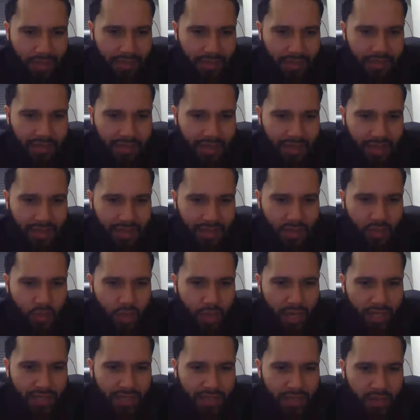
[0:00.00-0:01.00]
It says you
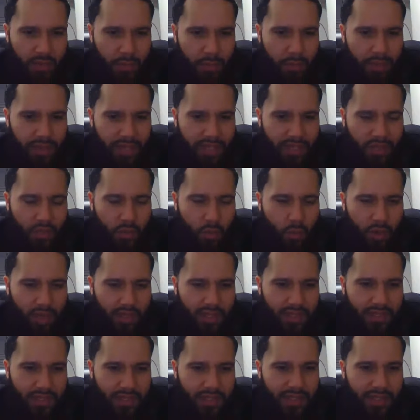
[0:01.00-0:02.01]
got to compete to
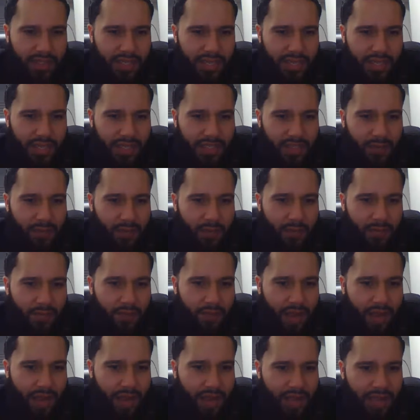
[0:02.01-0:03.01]
want to succeed. That's a
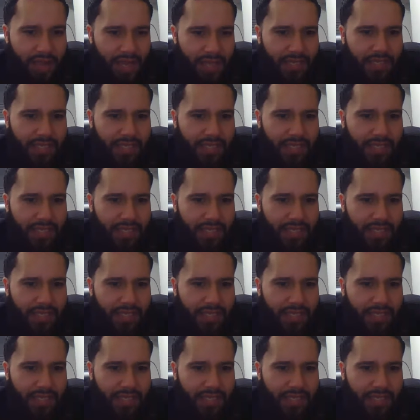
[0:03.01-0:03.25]
fact.